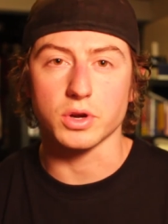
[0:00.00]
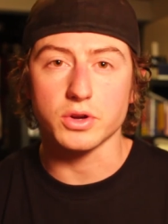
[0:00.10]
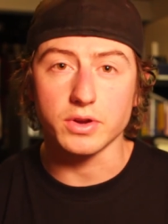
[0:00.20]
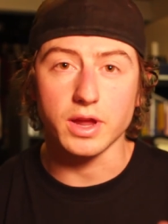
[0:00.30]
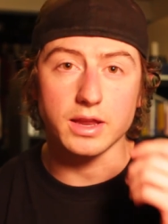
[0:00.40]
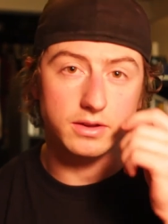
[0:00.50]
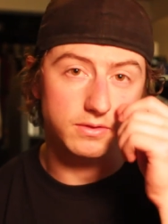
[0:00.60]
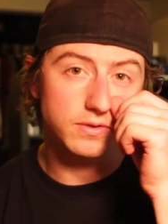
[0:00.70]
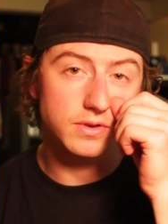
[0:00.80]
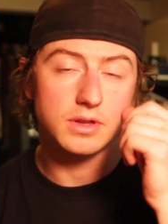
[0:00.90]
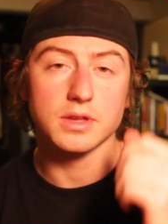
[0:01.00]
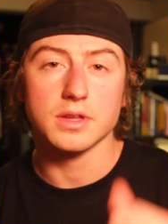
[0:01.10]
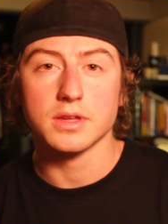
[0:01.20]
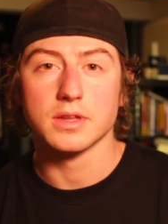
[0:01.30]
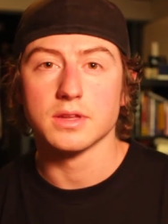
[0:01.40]
creative,
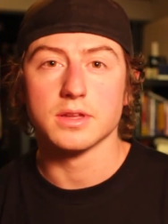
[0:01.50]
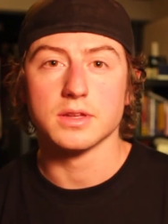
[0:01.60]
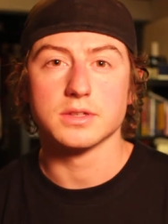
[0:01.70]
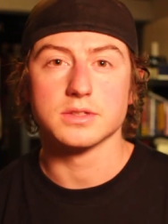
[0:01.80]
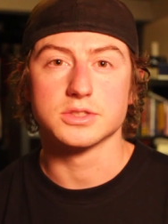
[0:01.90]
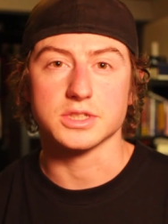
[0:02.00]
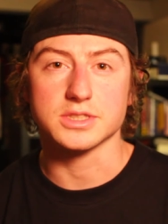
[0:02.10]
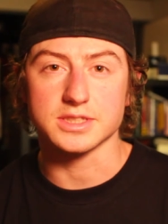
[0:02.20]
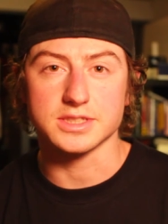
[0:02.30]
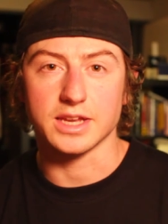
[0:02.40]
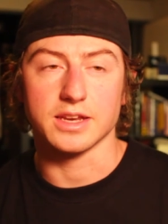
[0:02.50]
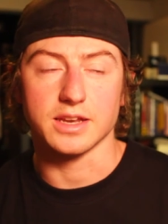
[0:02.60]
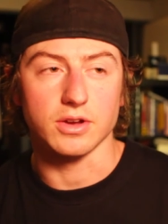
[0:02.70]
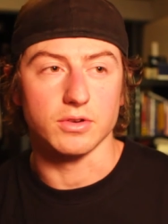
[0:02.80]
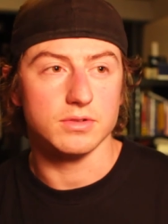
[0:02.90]
just to stand
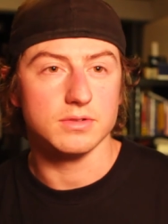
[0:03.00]
out.